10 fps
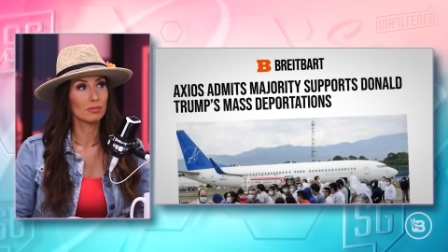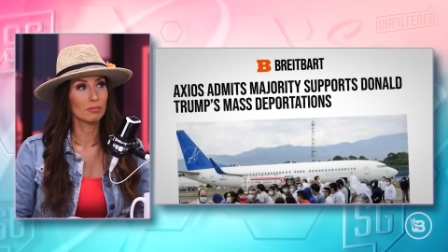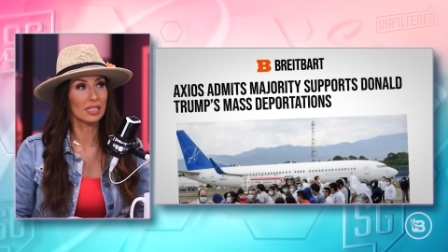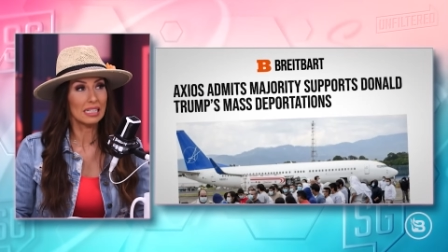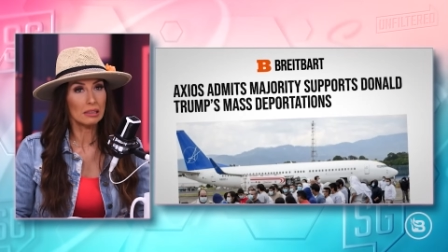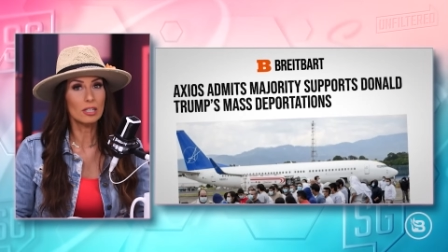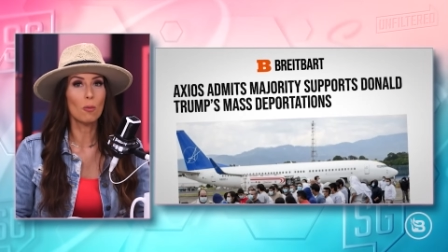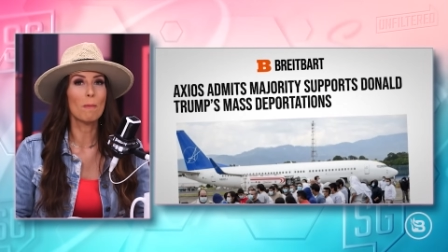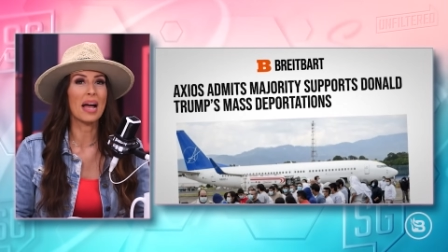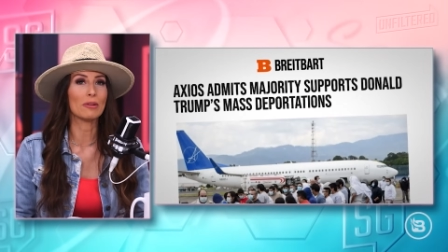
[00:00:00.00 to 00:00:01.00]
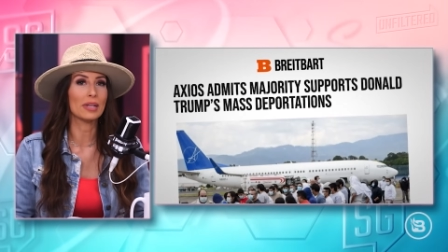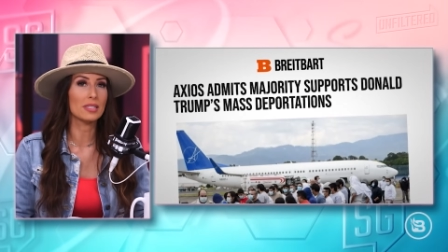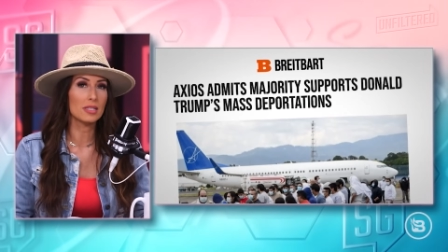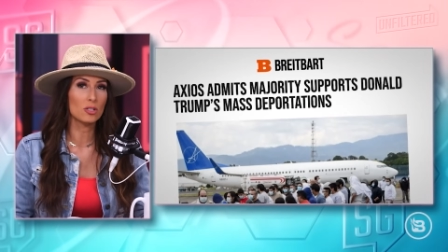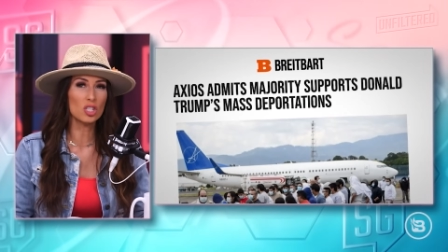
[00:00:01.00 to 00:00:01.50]
but illegal
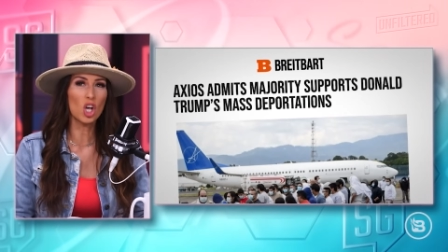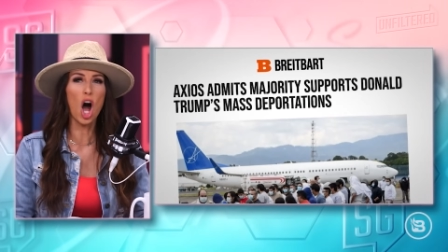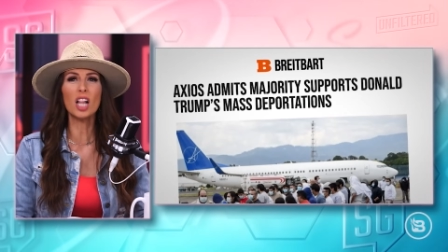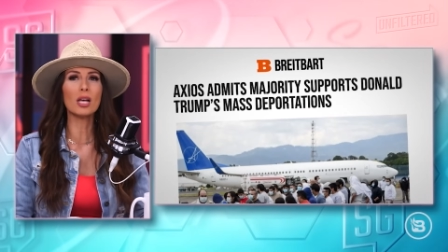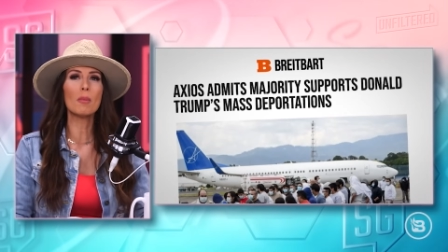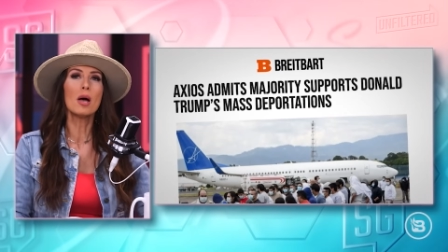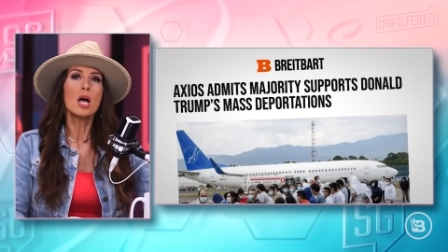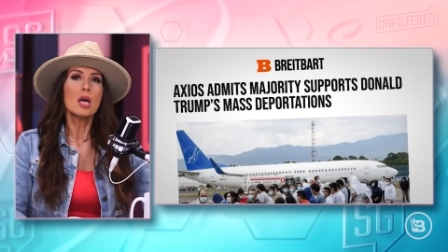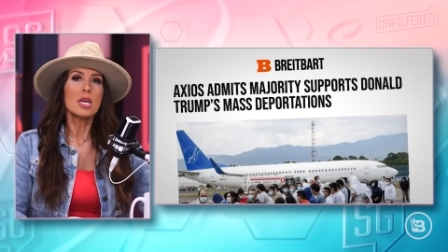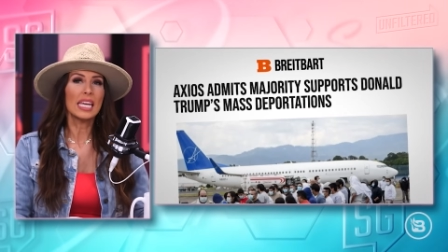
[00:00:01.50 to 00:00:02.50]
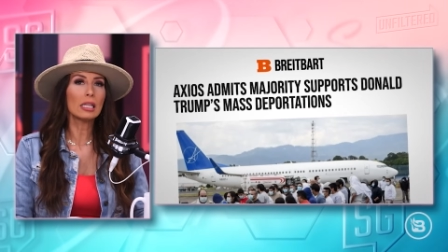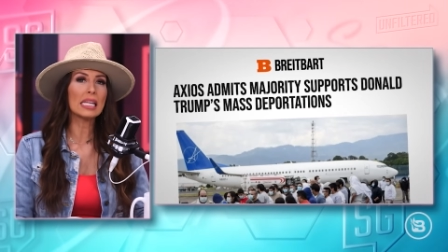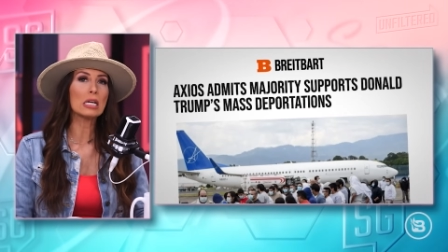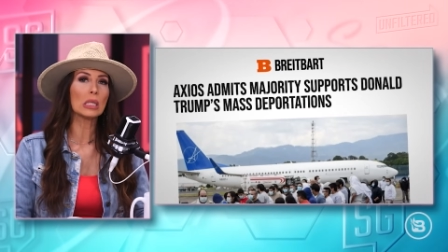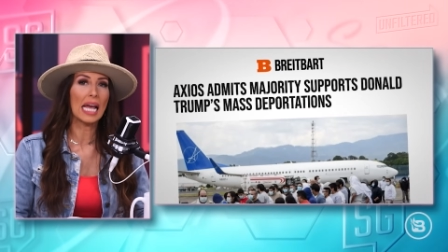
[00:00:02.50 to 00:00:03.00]
migrants. Just call them
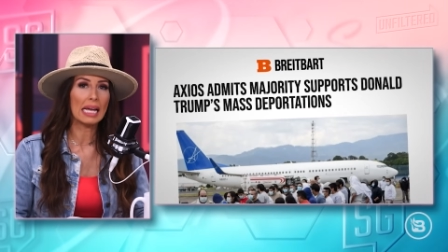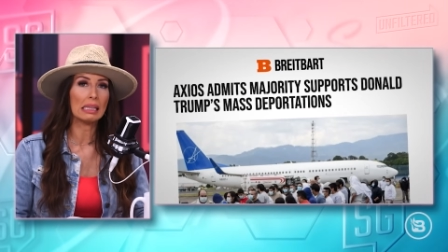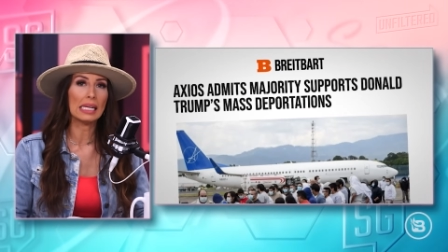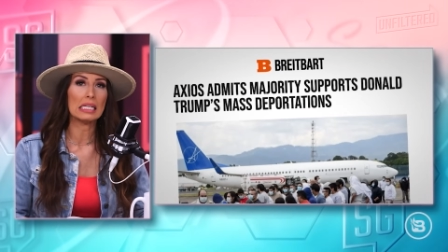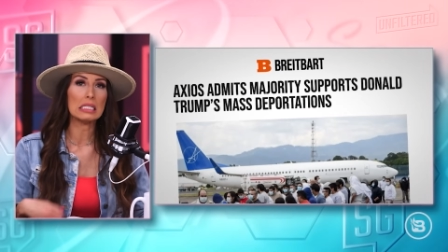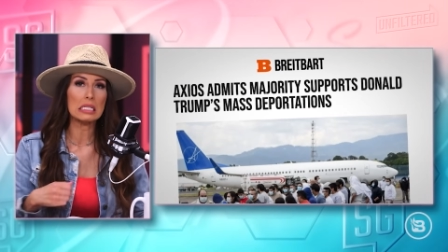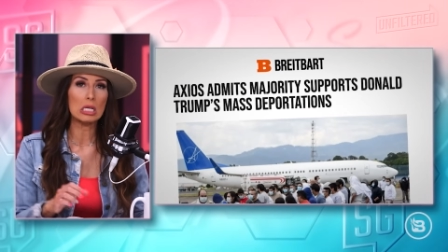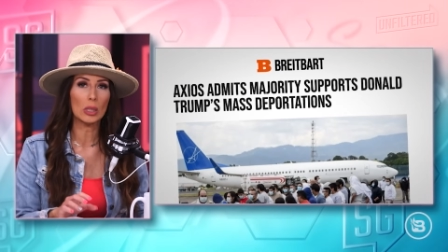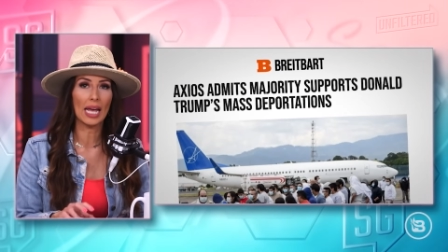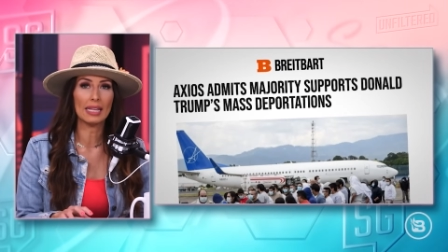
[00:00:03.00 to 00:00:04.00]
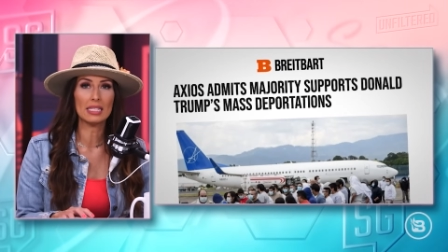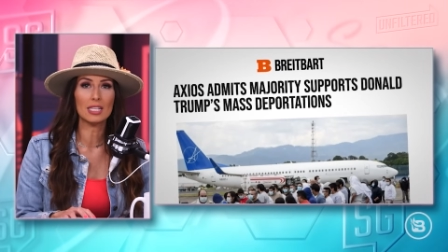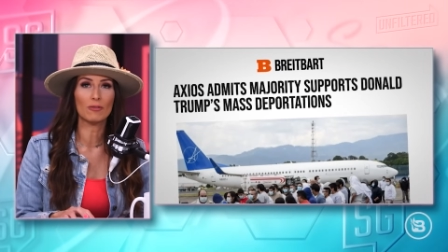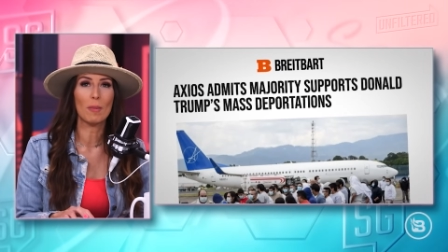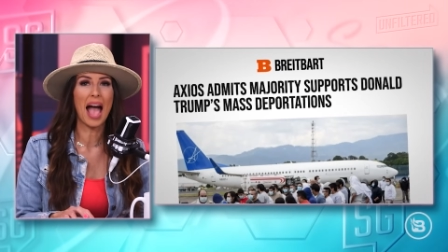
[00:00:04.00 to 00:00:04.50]
illegal aliens, okay? This is from